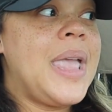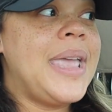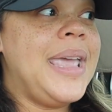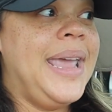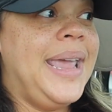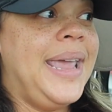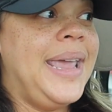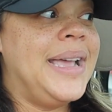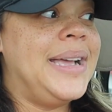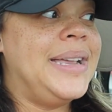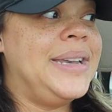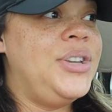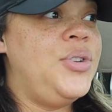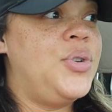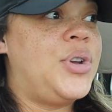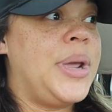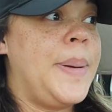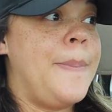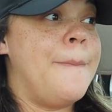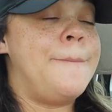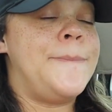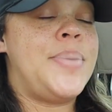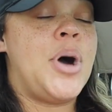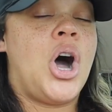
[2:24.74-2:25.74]
and you
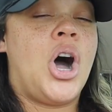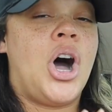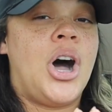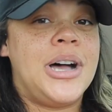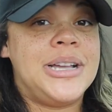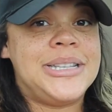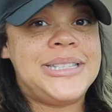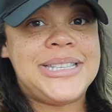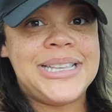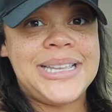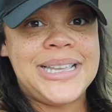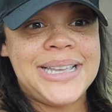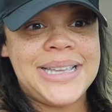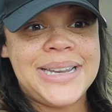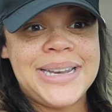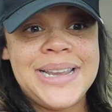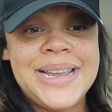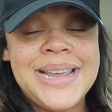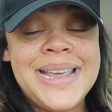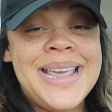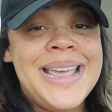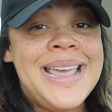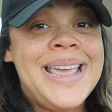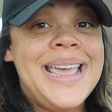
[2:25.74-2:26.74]
can pause it
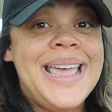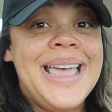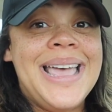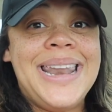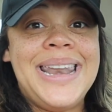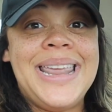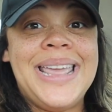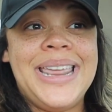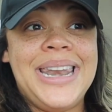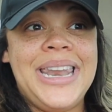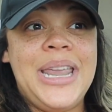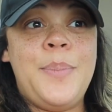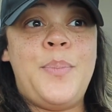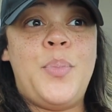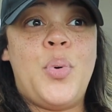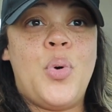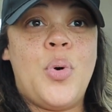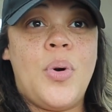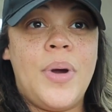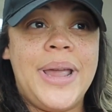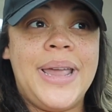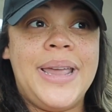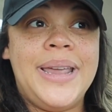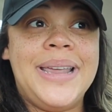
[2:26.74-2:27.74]
at any
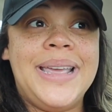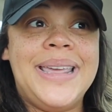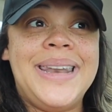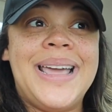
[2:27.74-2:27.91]
point.